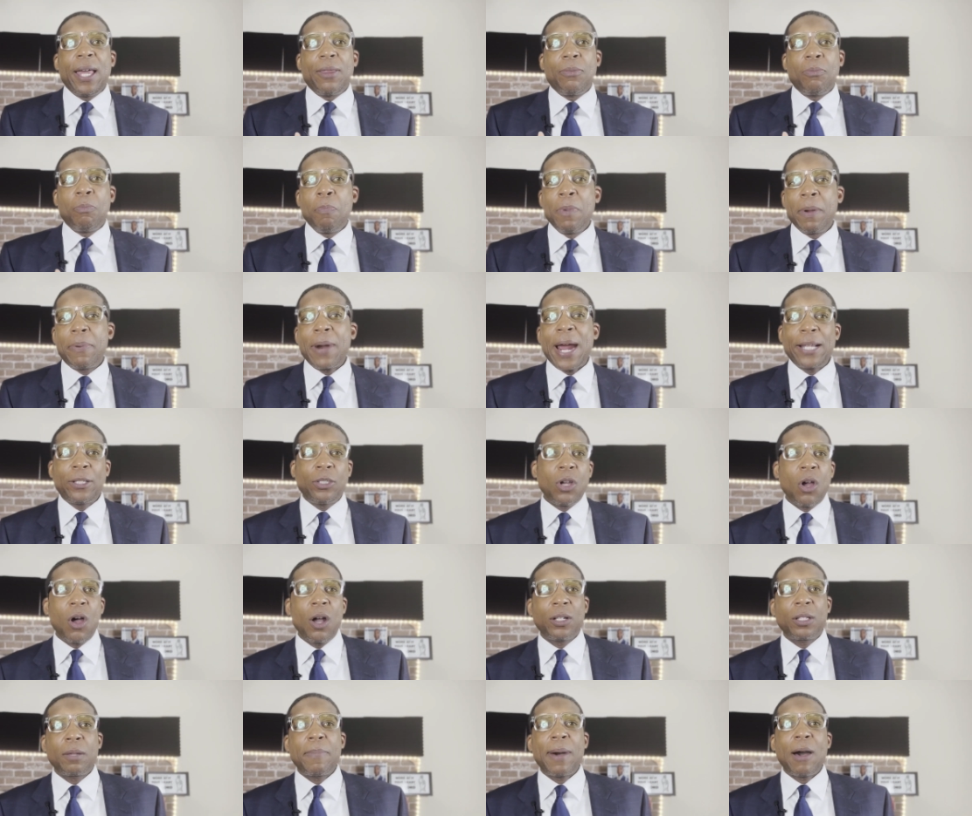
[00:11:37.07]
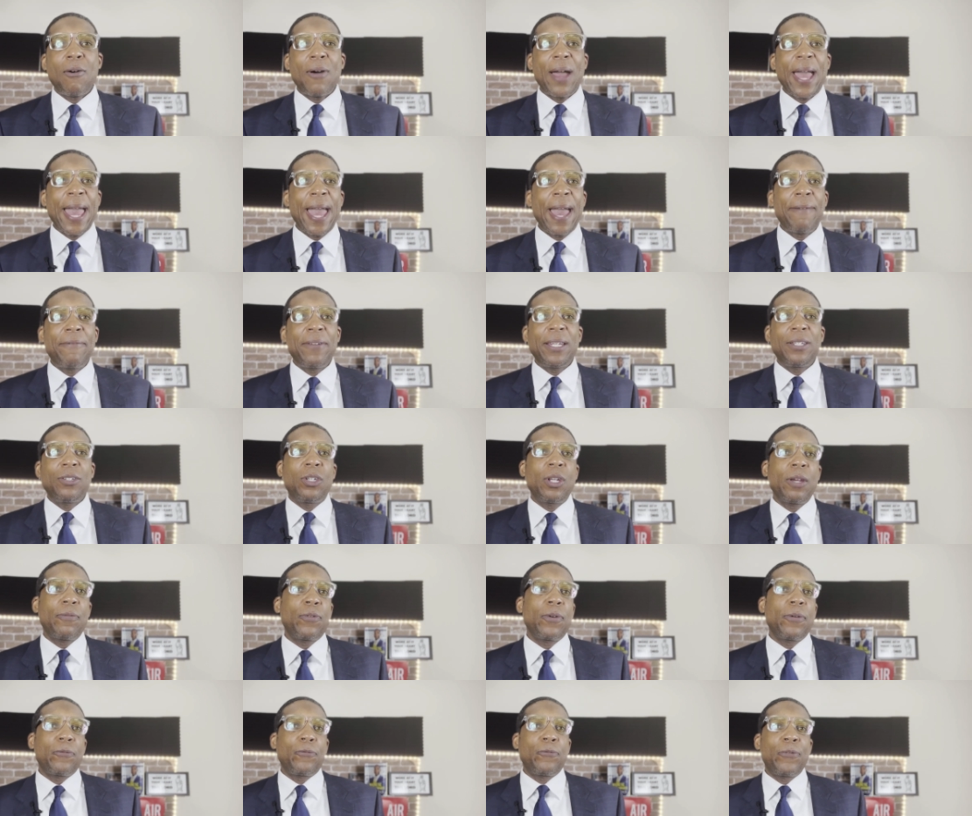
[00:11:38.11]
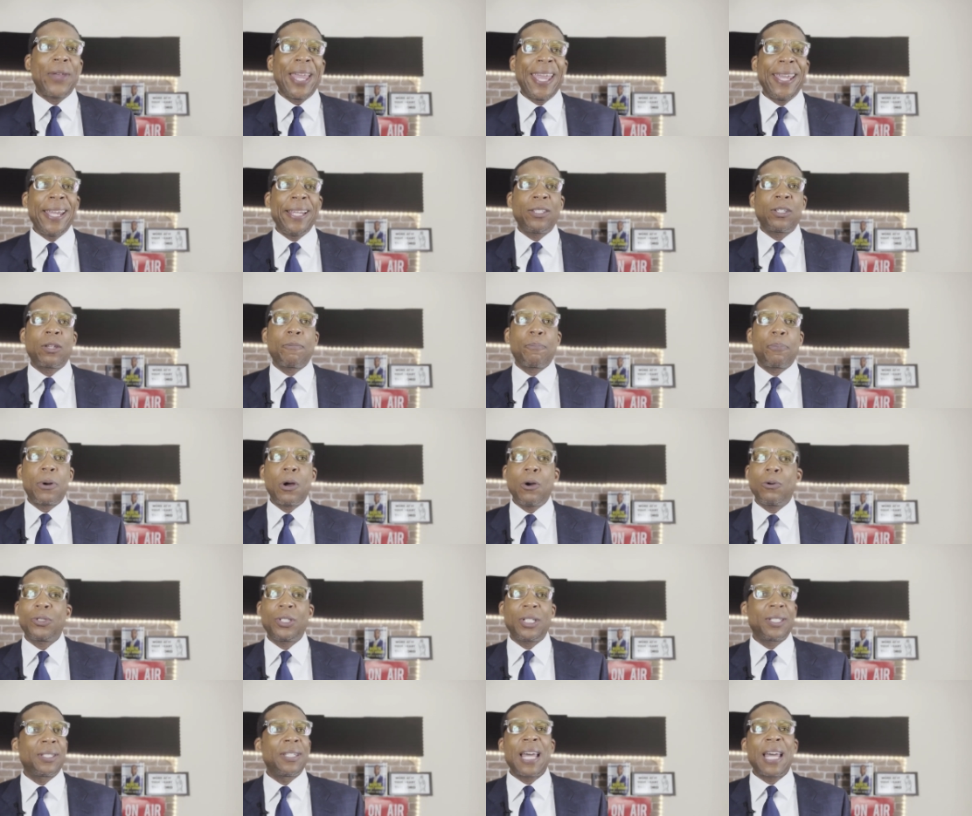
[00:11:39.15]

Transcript: remember I talked about having different phase approaches.